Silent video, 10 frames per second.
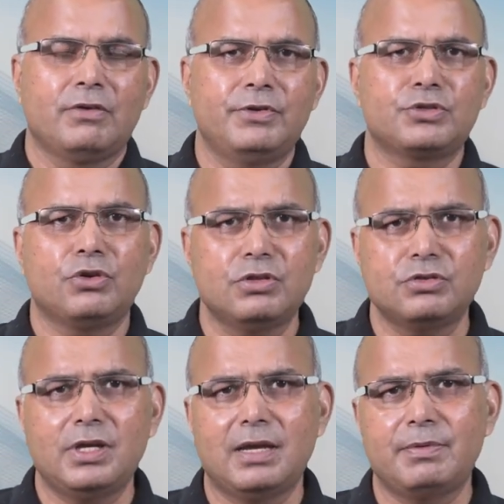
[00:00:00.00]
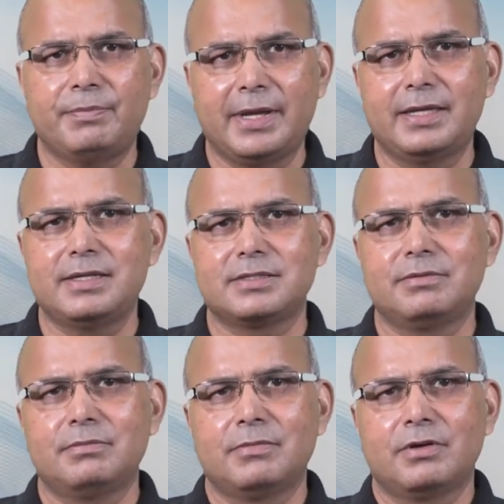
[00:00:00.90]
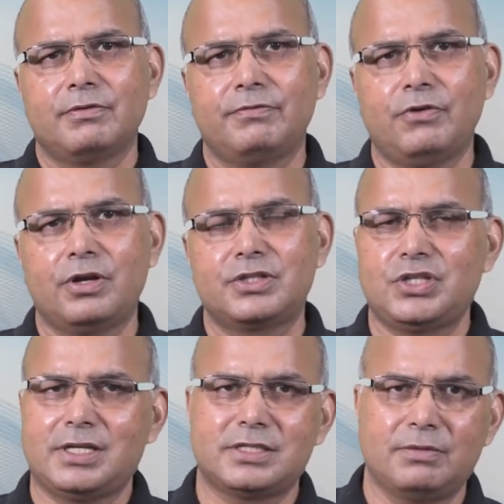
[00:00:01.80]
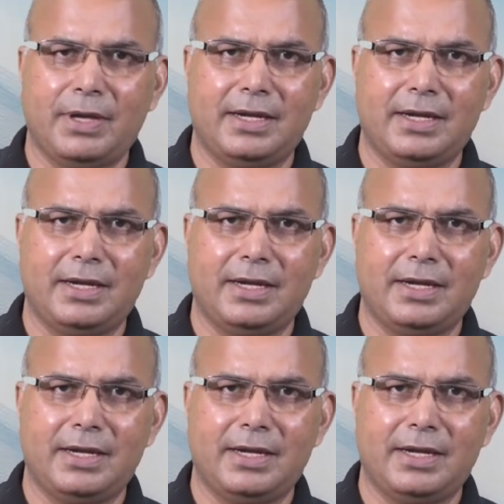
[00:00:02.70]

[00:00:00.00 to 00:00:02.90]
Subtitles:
We should also have a mechanism for checks and